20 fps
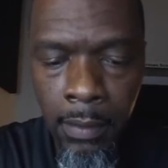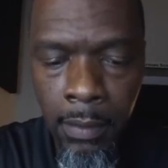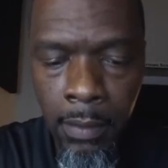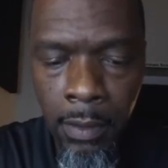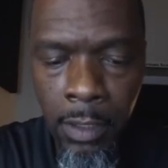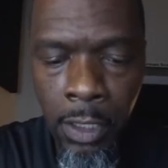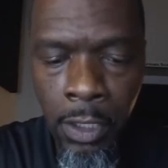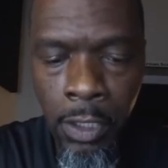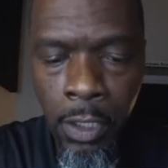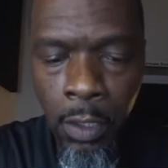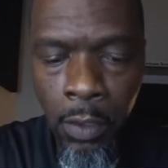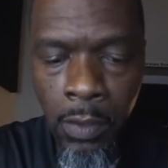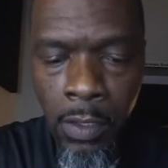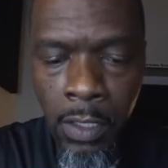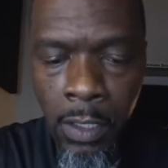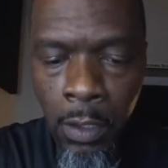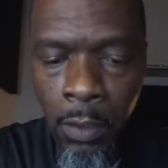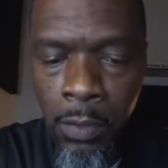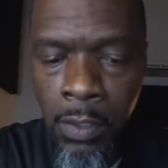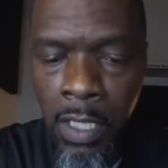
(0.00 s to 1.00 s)
disclosing
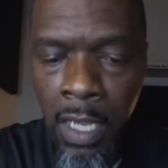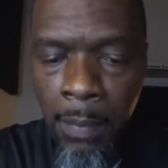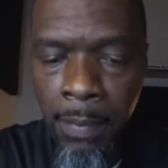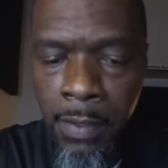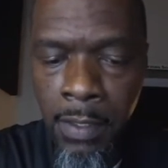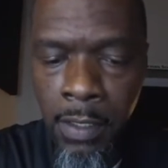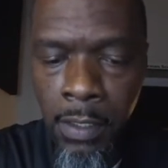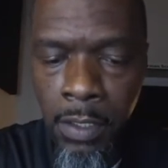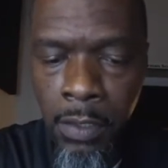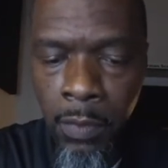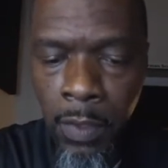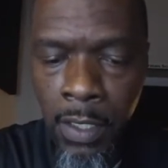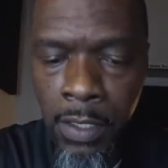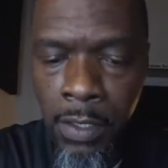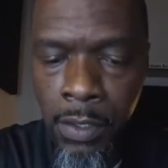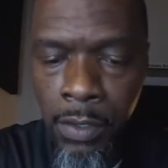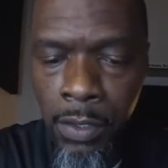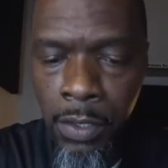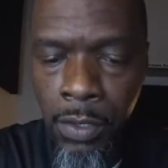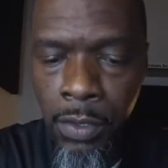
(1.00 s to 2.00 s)
those type of
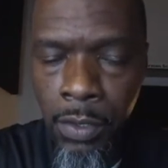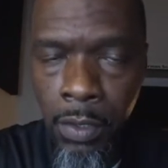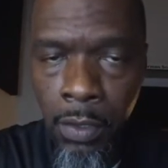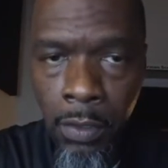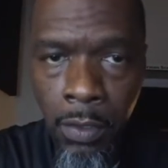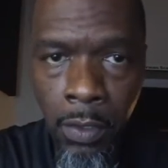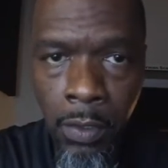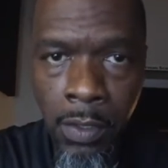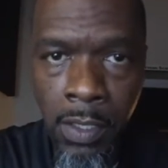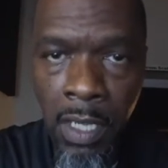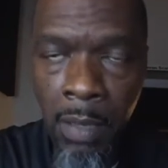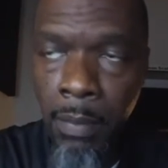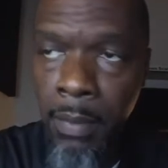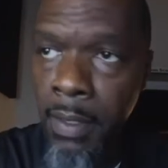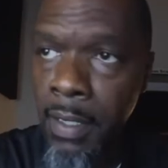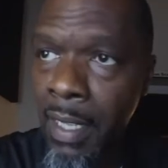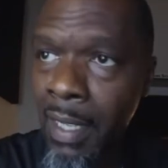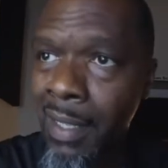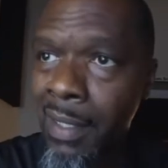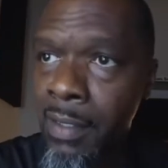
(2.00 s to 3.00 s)
situations to you, or
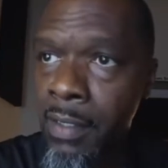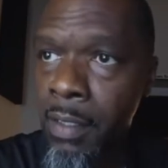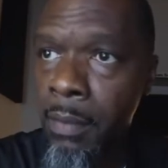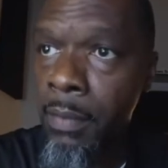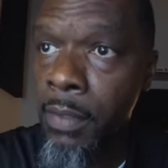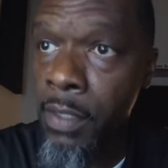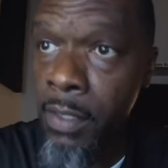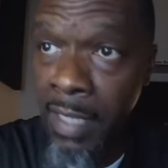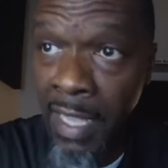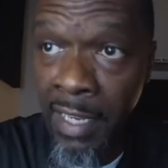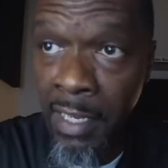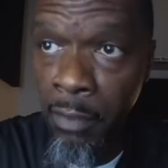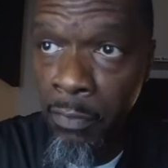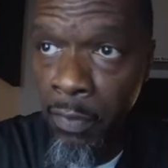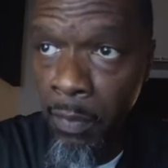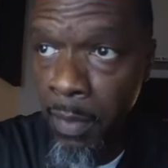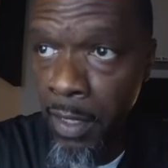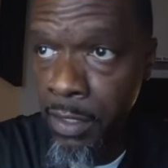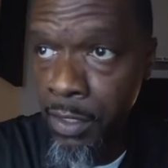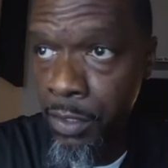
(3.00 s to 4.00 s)
that
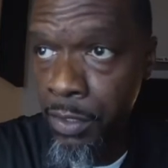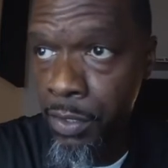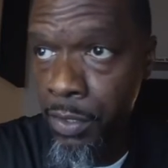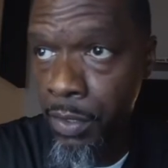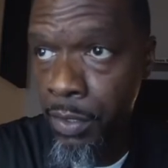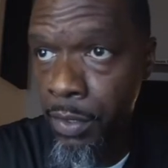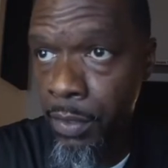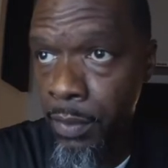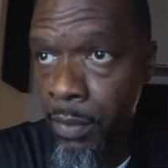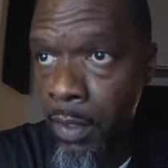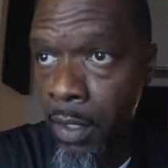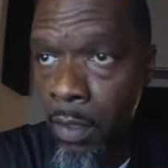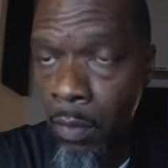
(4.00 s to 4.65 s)
information to you